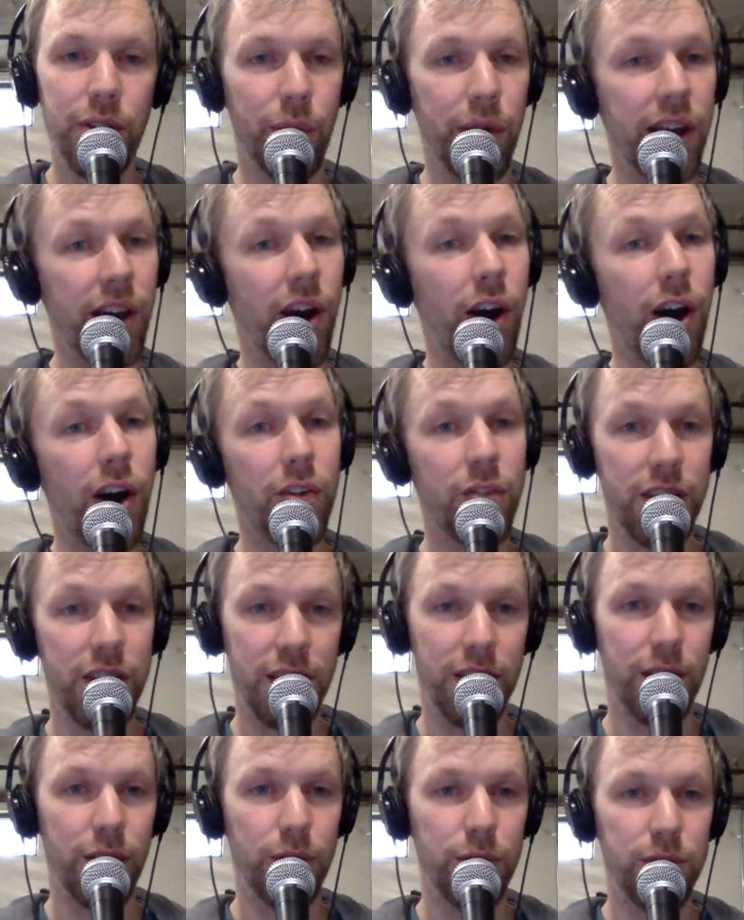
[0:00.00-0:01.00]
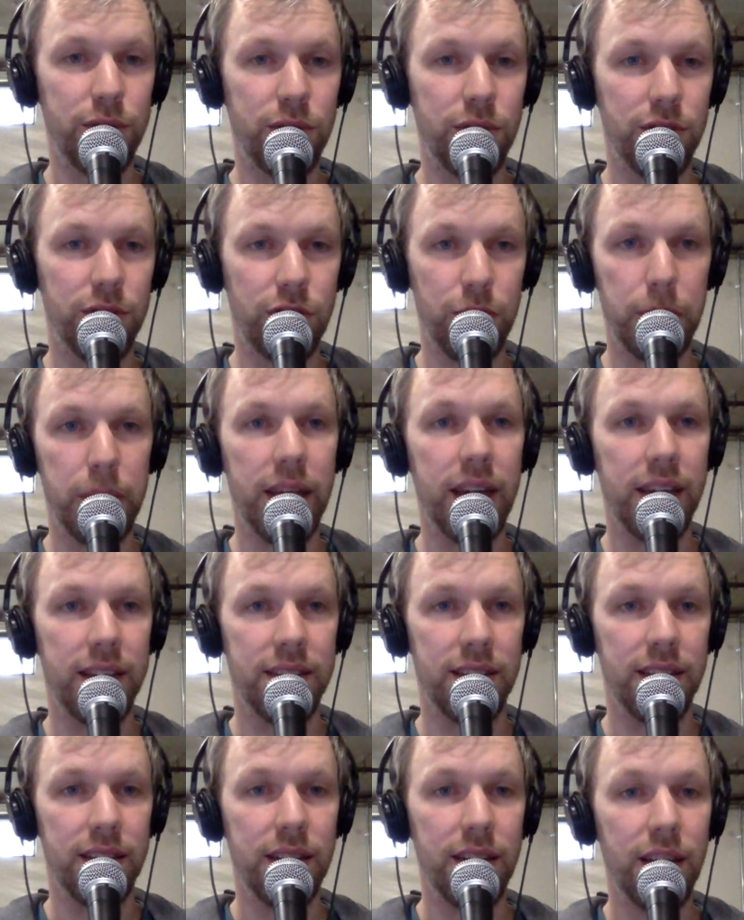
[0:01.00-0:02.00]
the way all videos should be
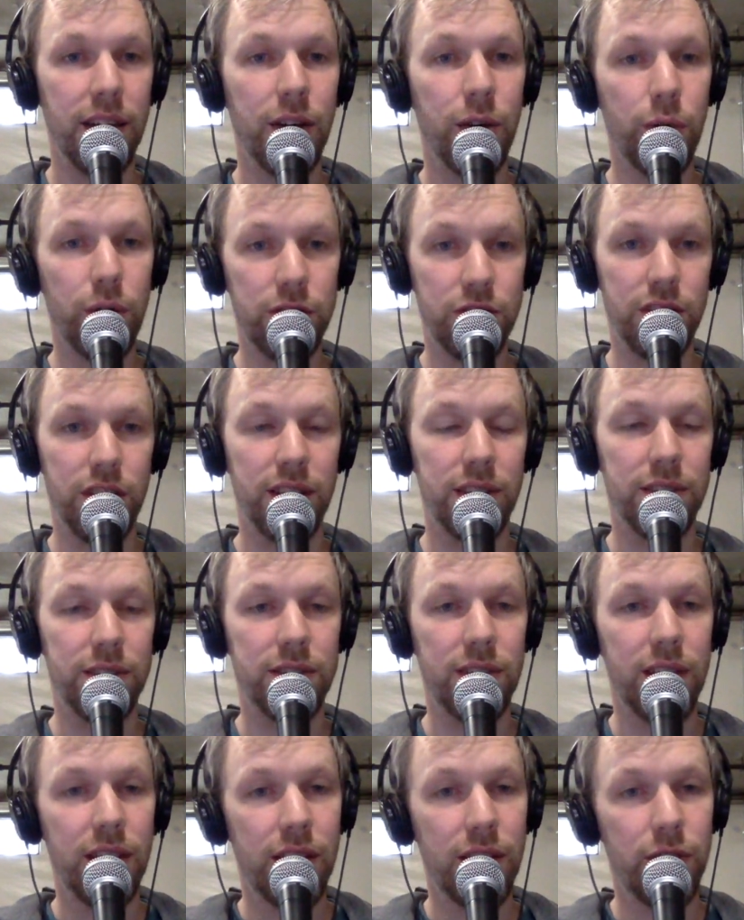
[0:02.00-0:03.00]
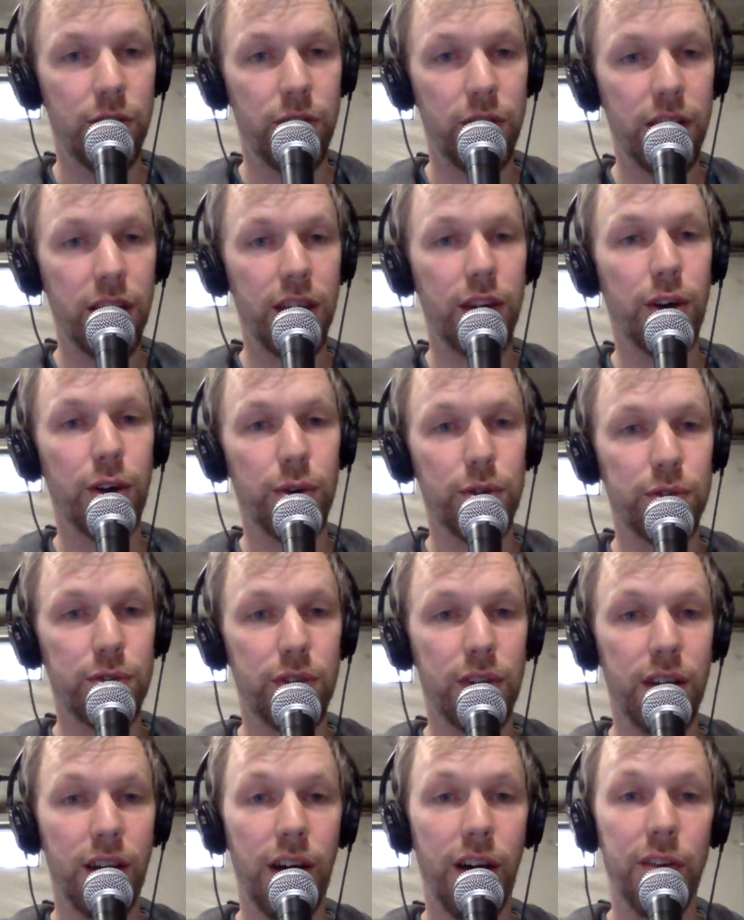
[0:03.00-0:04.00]
ended, which is
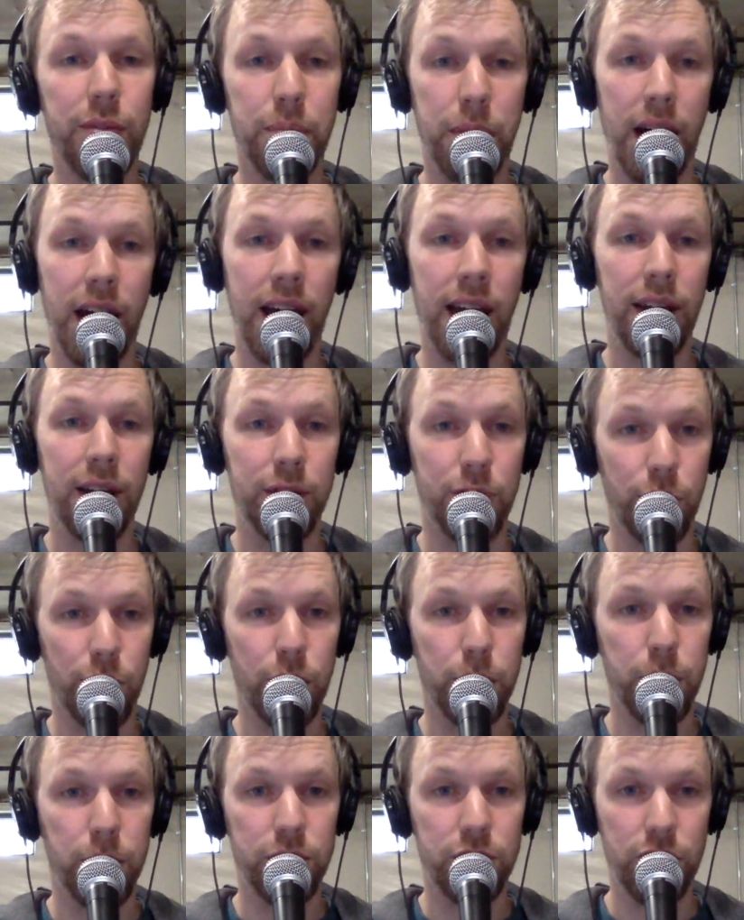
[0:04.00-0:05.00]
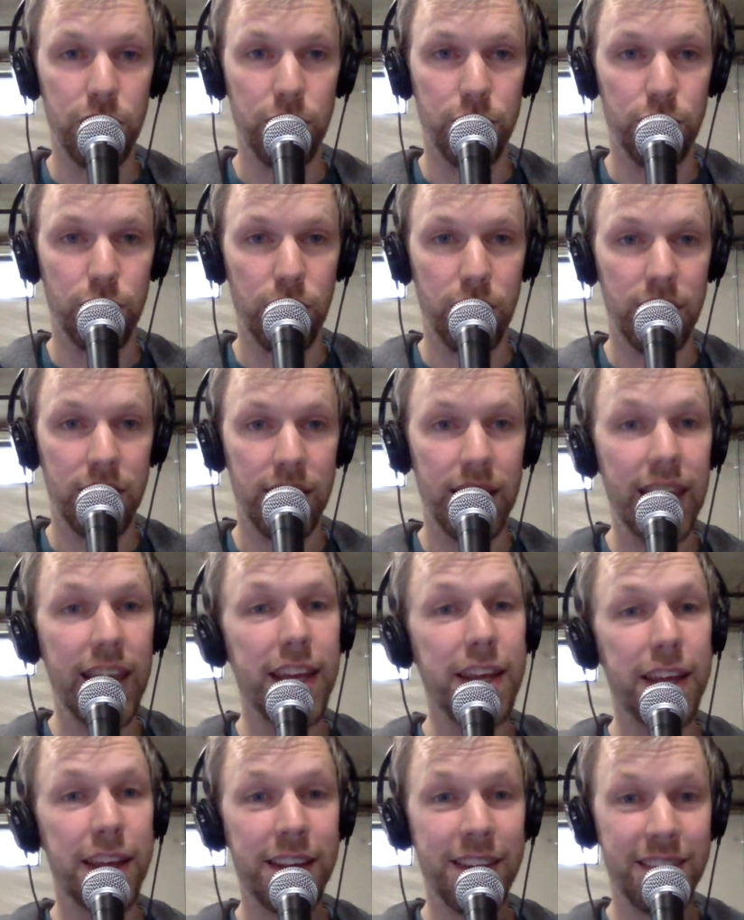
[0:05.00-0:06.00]
videos of my adorable children.
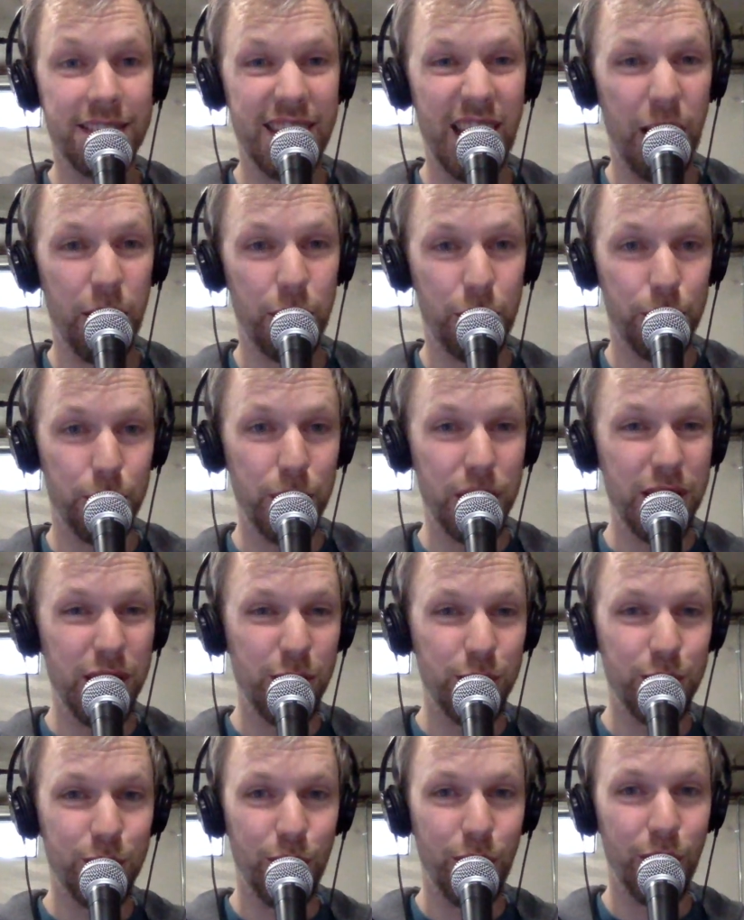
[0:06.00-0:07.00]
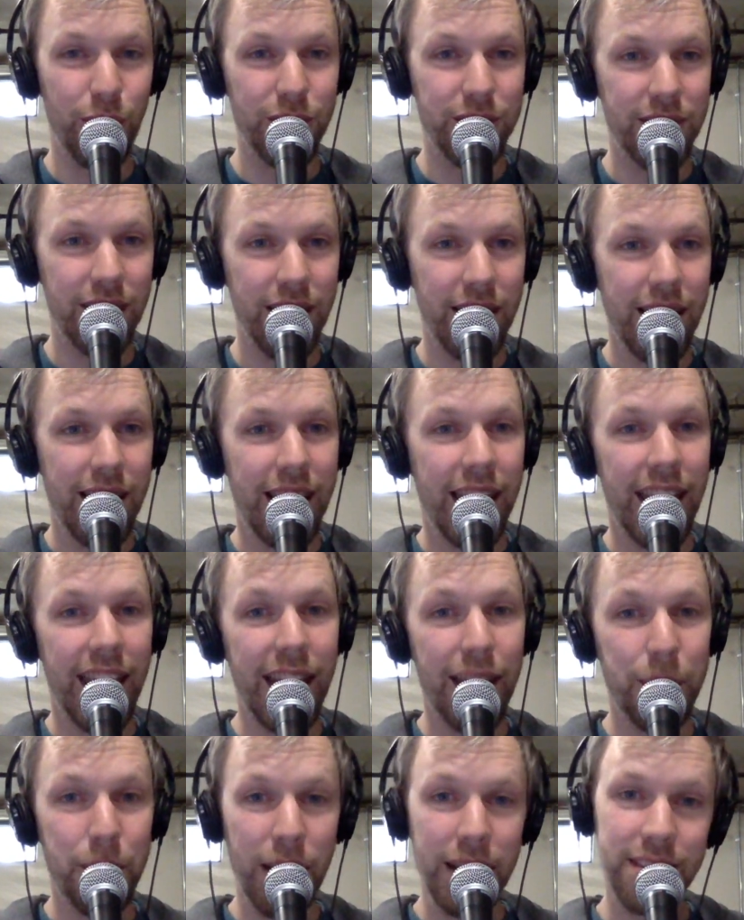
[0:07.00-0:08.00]
Eden is now 3 years old,
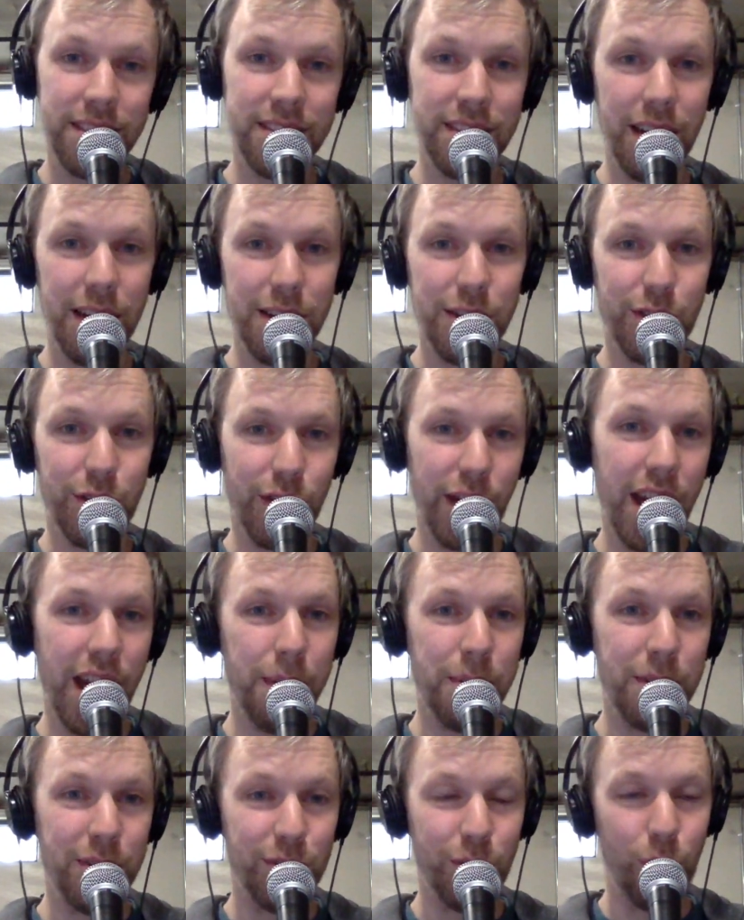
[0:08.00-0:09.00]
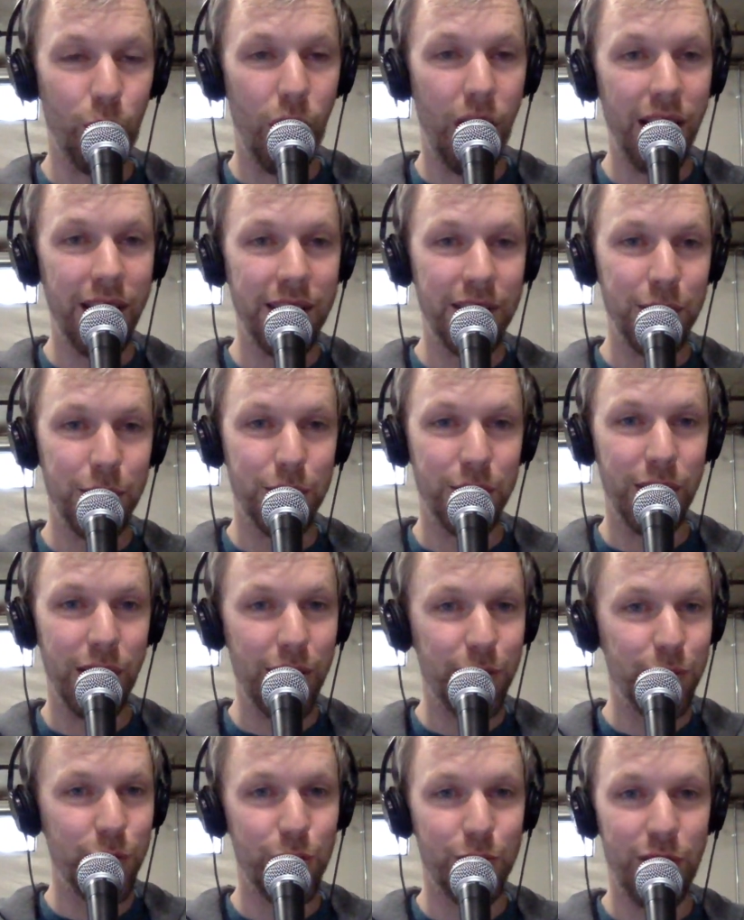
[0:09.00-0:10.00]
and my son Graham is 1, who
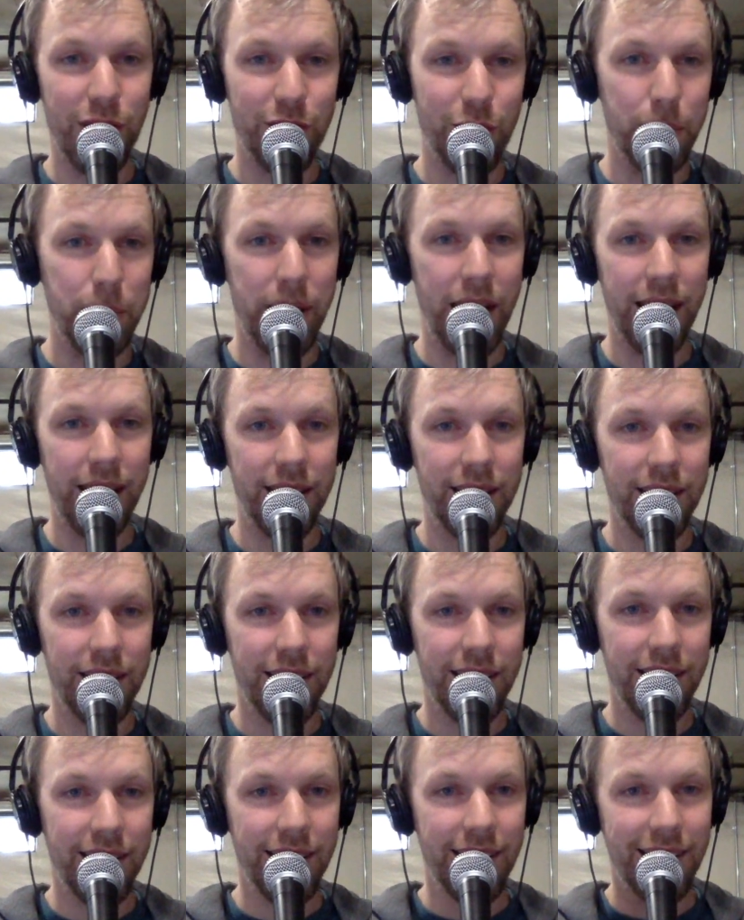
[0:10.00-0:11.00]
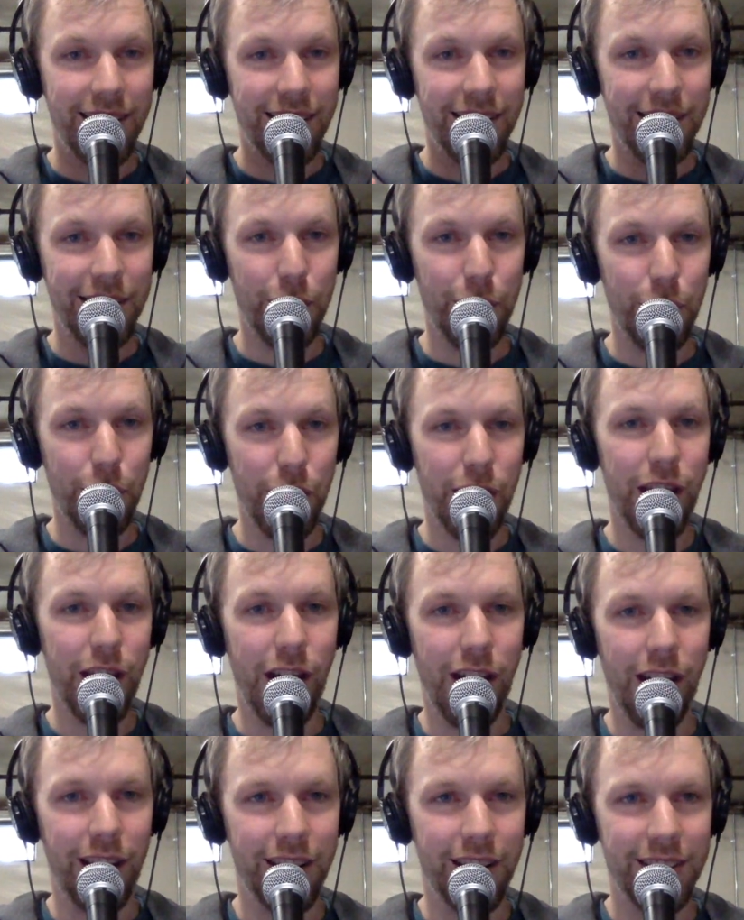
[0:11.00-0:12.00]
none of you have ever met. Here they
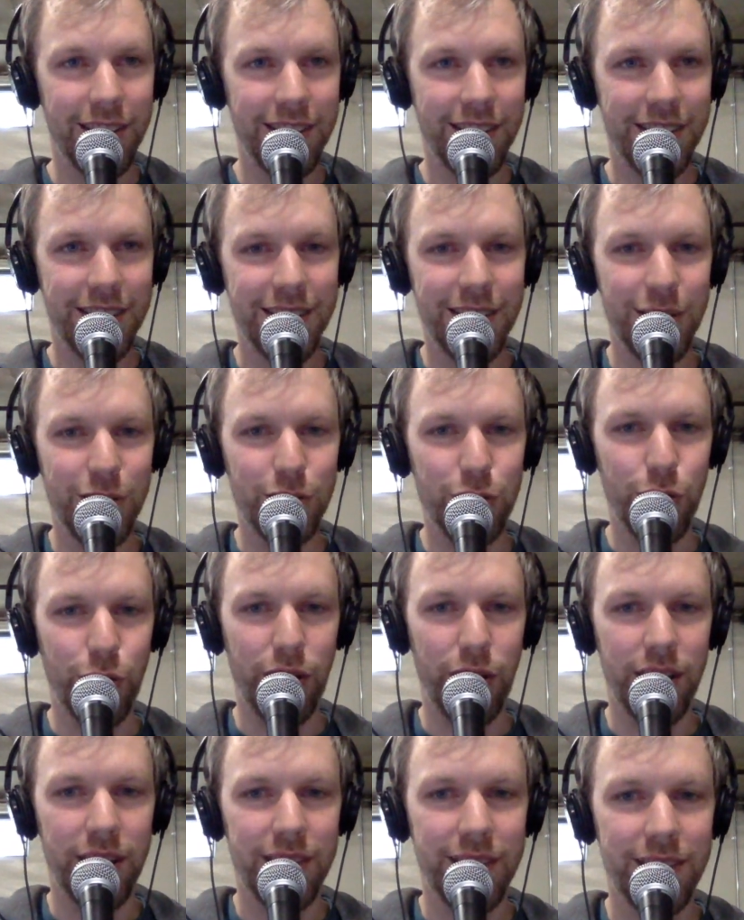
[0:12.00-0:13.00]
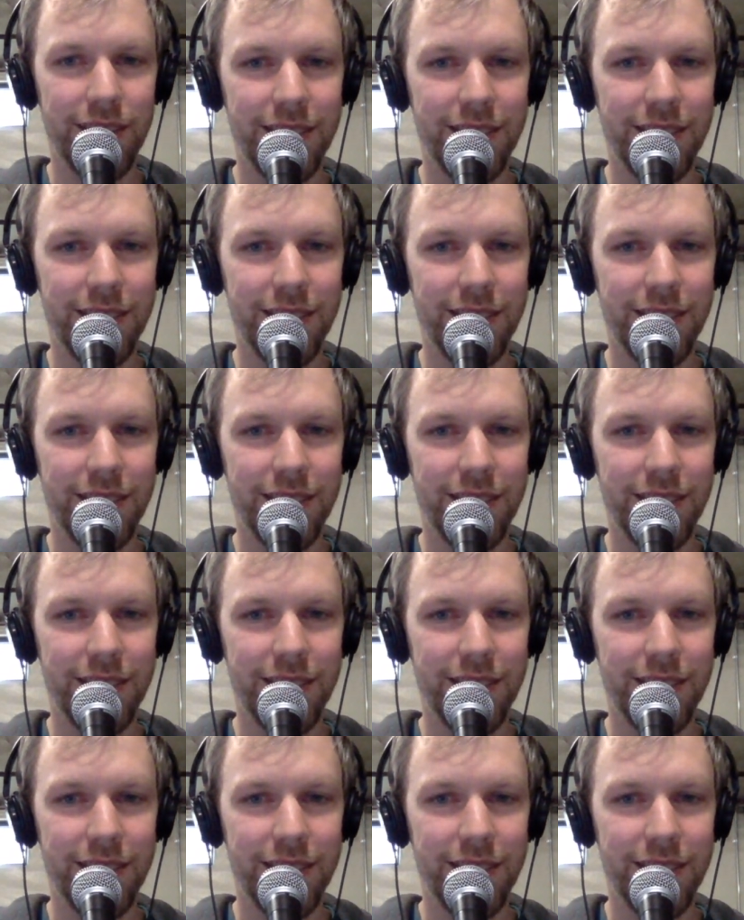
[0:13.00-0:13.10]
are. Enjoy.